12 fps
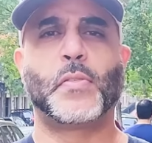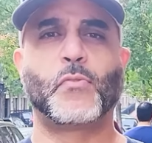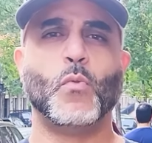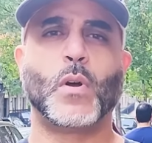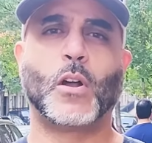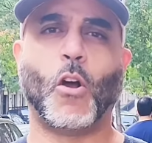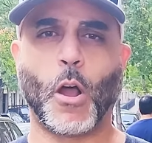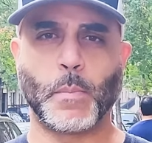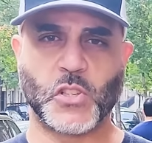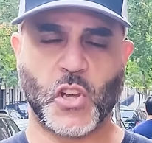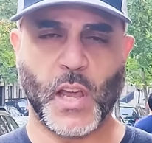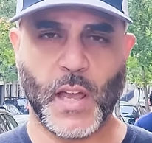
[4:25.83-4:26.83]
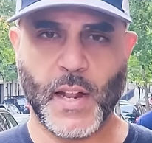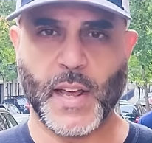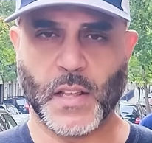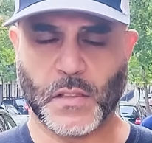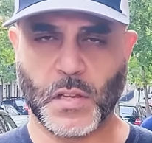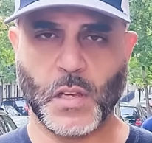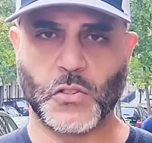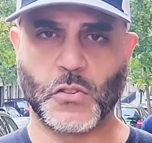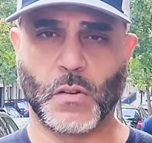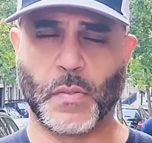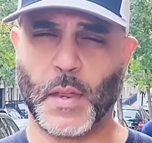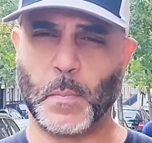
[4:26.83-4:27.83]
threw a garbage can at a
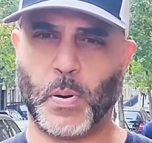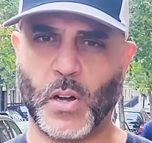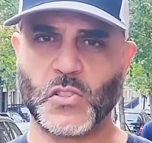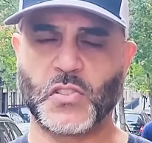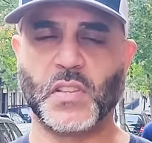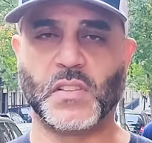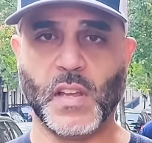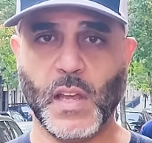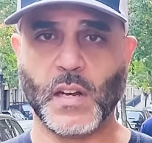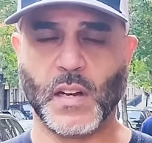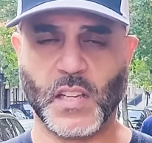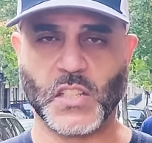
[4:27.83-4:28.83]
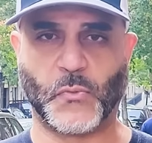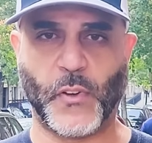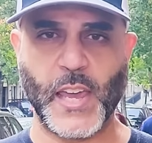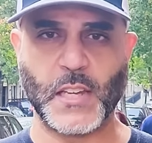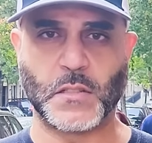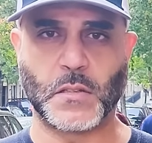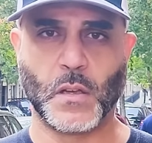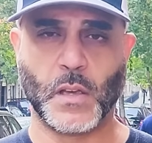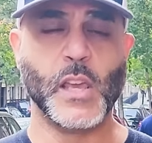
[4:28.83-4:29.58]
teacher, then punched the dean in his face,